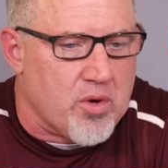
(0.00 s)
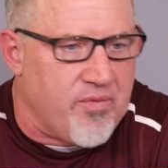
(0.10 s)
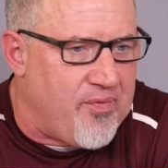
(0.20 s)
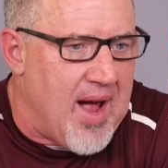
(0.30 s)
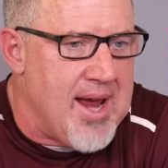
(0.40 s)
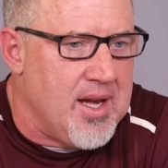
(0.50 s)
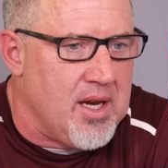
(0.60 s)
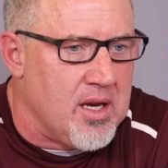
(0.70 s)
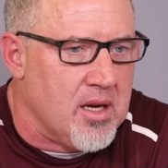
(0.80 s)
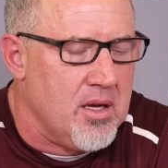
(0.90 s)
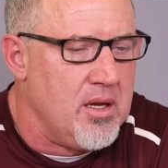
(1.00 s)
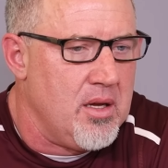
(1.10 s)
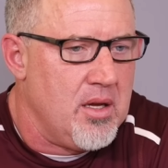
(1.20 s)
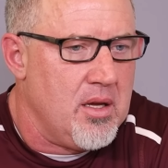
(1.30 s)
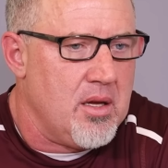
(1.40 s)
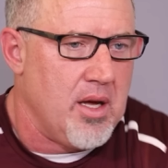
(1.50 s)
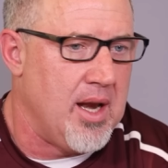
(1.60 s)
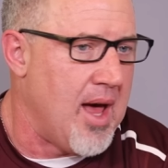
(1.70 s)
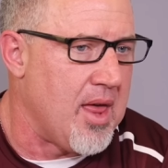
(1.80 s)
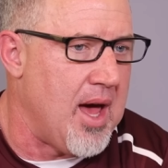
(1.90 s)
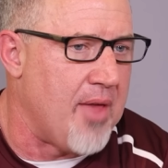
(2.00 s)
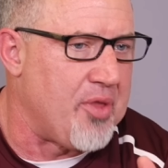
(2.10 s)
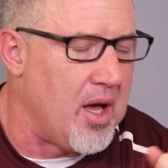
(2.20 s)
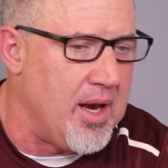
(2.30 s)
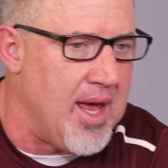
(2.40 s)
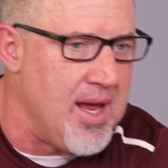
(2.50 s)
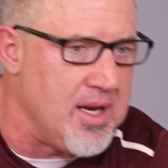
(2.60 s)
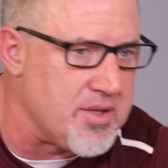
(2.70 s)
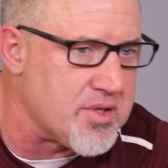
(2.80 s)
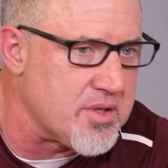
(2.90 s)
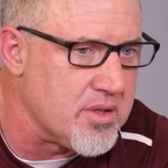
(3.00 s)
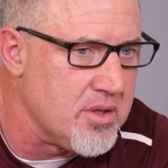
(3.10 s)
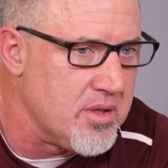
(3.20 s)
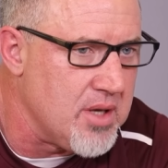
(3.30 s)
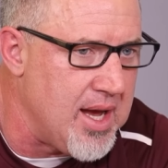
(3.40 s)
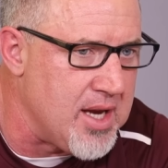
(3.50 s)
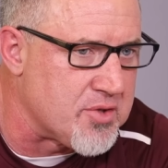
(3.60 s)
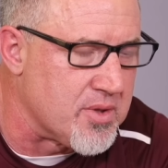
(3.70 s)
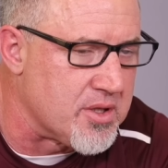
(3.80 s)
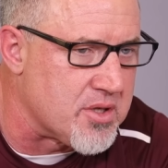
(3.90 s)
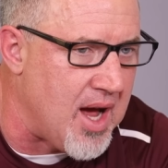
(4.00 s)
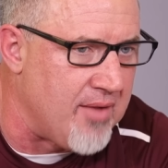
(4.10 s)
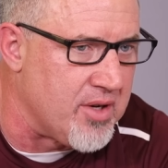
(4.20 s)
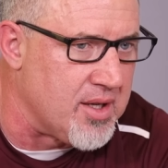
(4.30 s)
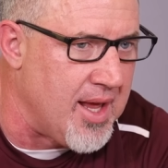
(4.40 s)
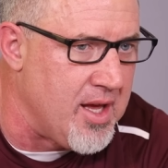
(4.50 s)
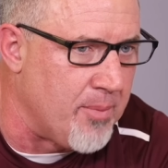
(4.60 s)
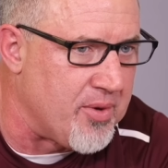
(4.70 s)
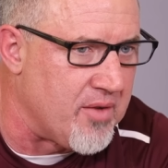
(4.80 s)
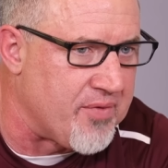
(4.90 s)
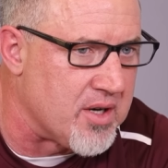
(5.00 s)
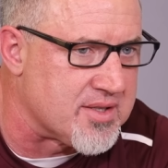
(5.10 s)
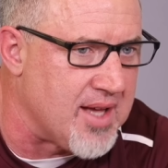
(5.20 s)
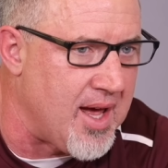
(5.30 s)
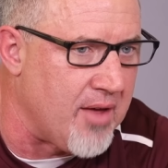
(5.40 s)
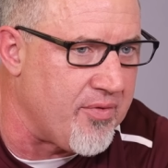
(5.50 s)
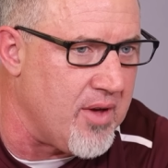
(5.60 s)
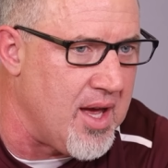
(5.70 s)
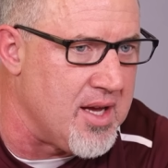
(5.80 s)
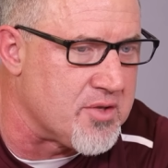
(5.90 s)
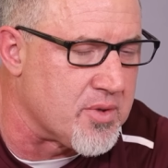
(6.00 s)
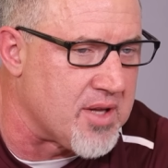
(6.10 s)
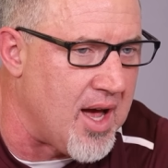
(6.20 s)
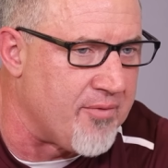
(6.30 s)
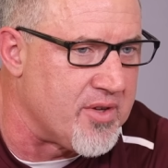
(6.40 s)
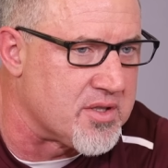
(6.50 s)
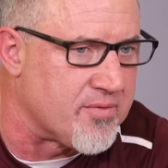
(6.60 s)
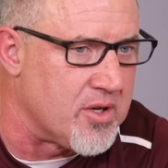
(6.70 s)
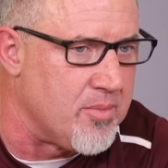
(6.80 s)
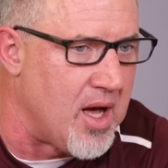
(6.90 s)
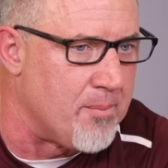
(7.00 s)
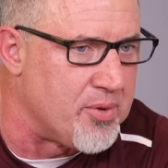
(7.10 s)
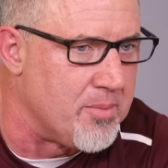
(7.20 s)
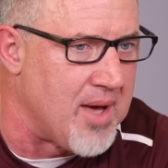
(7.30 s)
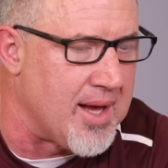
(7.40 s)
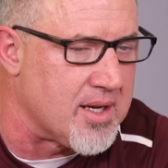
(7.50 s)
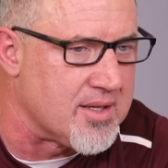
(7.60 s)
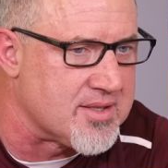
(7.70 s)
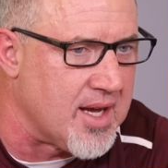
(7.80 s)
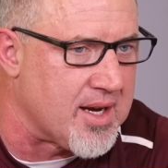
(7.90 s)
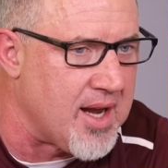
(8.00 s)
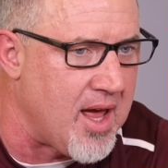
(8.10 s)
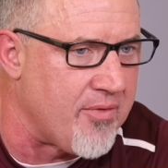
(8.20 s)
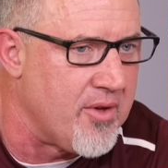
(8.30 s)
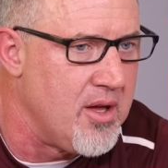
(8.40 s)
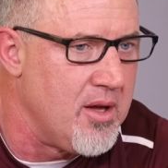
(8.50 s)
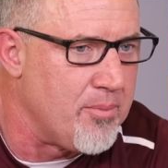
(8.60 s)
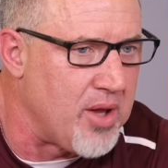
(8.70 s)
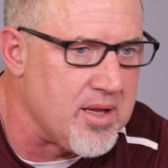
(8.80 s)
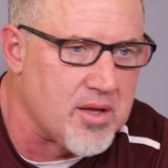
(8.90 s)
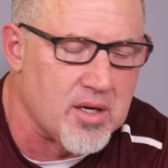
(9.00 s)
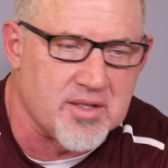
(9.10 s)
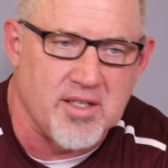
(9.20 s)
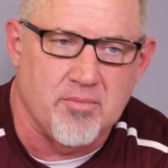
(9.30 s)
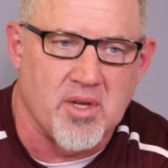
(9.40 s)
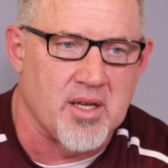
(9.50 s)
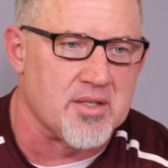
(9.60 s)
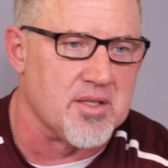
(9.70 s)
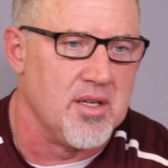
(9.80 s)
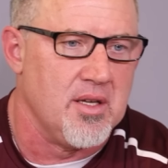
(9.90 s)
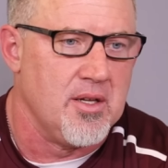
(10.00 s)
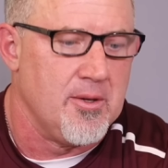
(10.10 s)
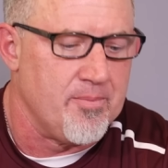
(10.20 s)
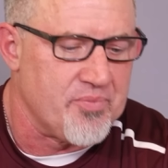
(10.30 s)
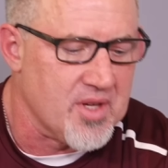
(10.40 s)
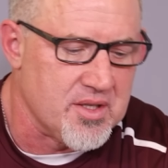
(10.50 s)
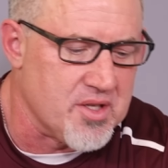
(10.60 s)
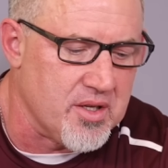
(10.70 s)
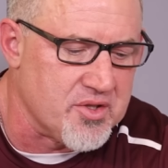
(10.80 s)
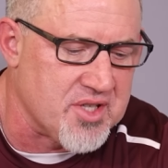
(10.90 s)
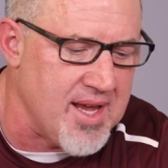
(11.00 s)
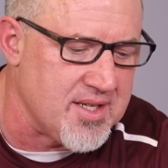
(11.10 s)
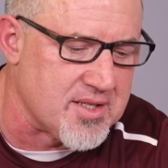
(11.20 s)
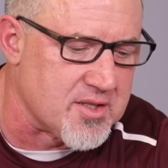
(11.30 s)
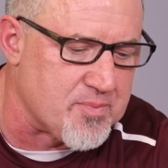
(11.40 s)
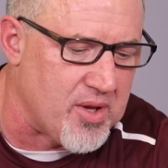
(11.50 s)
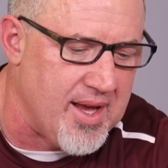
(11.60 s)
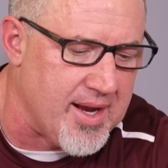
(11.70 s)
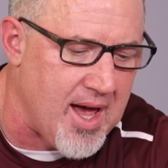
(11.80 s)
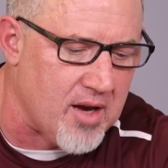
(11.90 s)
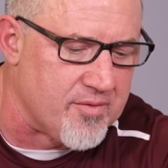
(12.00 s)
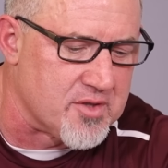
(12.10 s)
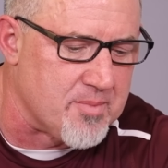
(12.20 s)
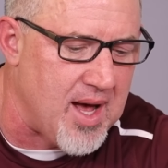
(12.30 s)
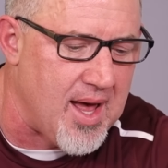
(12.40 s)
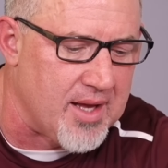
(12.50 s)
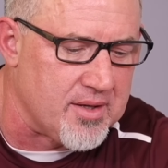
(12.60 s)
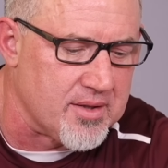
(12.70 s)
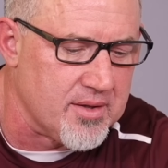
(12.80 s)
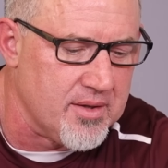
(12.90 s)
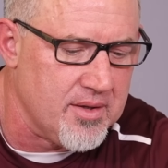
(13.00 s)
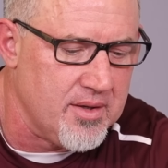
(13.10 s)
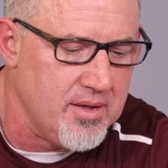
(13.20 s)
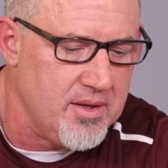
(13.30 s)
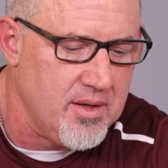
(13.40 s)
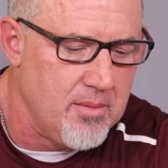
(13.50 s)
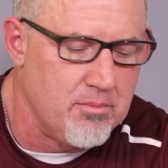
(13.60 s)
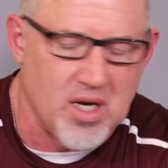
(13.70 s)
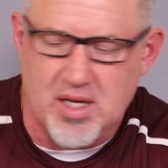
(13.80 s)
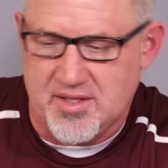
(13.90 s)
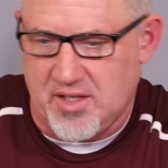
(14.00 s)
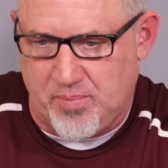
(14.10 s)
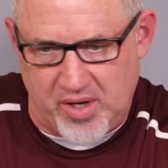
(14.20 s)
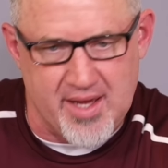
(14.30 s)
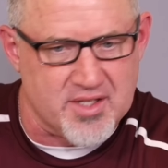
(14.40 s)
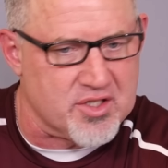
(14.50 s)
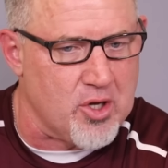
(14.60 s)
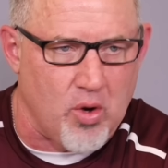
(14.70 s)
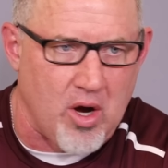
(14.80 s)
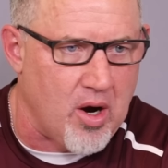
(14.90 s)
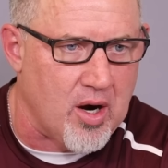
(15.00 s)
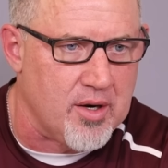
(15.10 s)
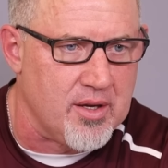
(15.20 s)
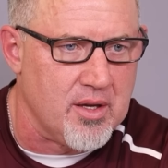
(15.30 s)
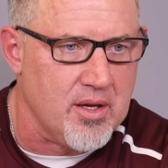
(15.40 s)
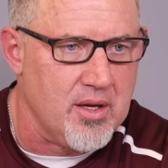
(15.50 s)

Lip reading: we're fighting, and I thought H with a driving layup in the first half, H with the offensive rebound put back in the second half, played 13 minutes. Jace is playing out of his mind because he plays so hard.